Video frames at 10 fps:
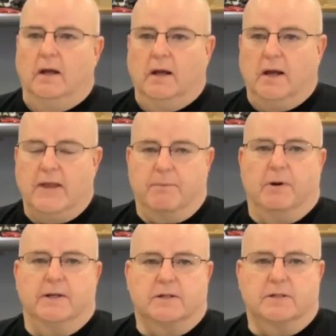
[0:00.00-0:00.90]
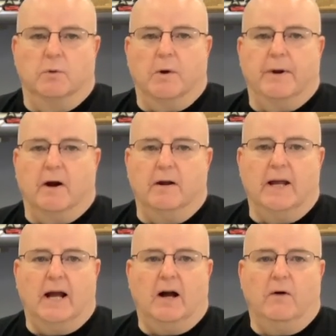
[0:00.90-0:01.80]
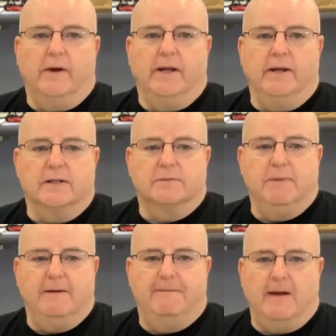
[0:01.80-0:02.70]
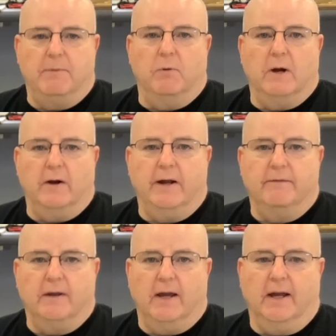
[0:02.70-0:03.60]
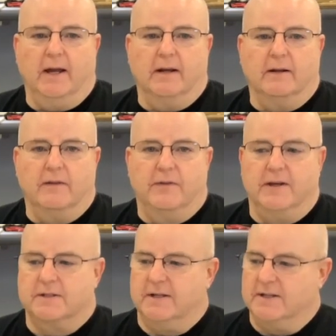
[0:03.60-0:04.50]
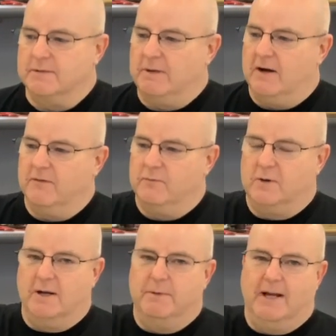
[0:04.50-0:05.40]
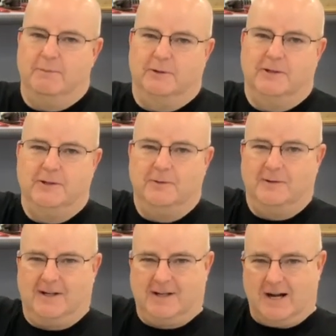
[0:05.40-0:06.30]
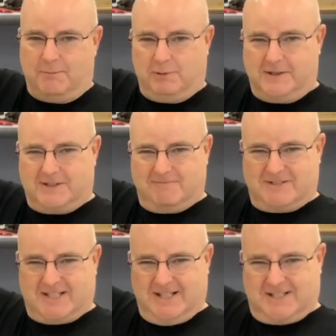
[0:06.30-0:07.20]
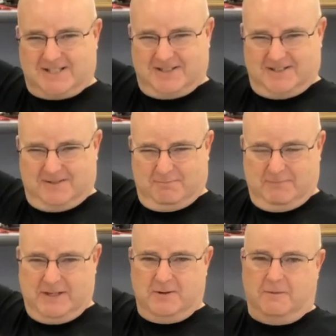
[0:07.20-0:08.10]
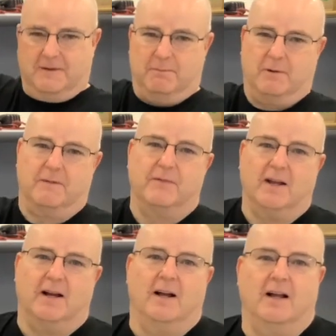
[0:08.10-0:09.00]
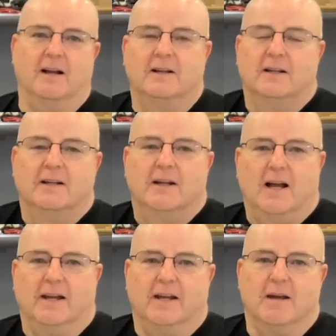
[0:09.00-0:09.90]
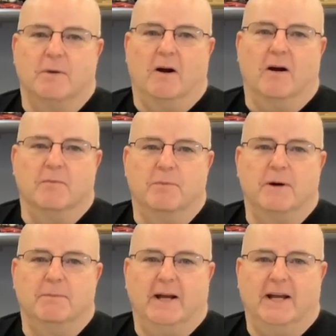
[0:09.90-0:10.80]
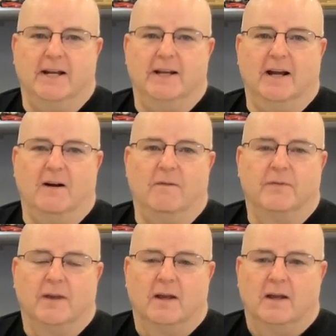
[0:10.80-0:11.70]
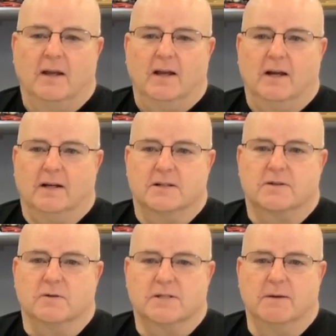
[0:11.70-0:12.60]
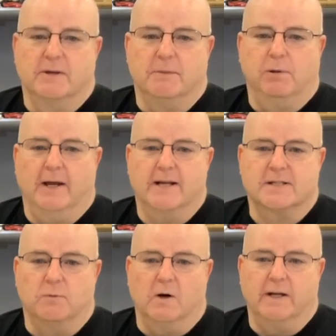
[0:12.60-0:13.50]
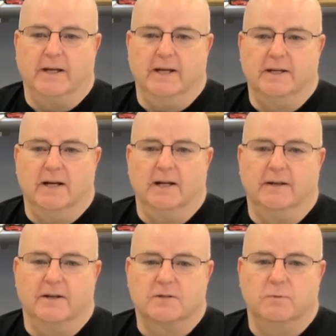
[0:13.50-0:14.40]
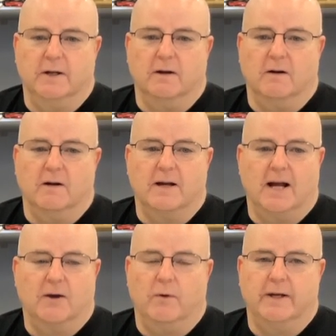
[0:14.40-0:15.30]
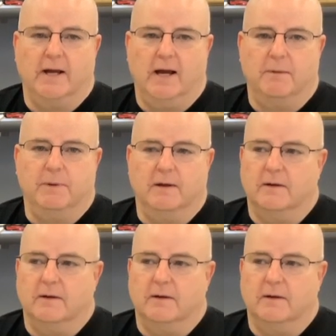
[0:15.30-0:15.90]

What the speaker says: And that brings us to where we are now. It is mid-February, and this is about what I've been able to accomplish since mid-November. I can get my arm above my head now. So some of the plans I wanted to get done this winter are not going to happen.